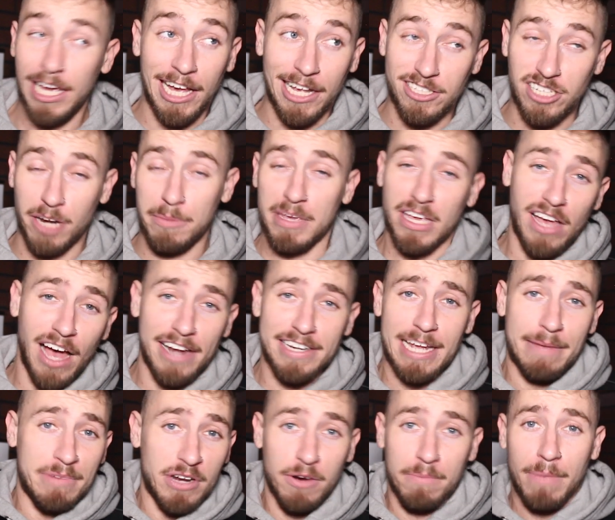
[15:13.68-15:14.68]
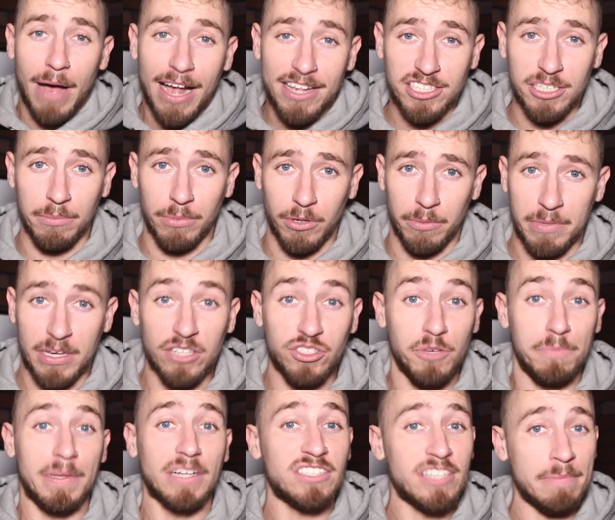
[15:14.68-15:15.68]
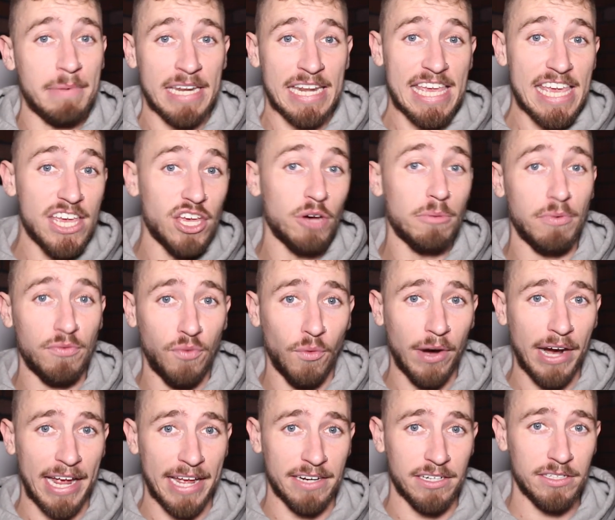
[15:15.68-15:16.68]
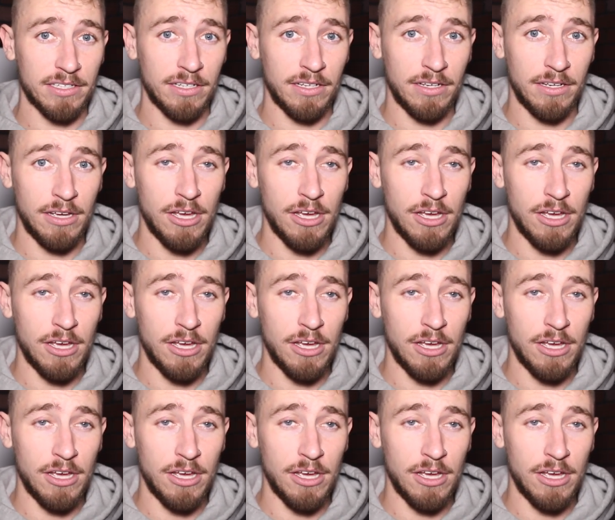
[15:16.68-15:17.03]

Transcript: It's gonna be goddamn near impossible because you built up an ego beforehand.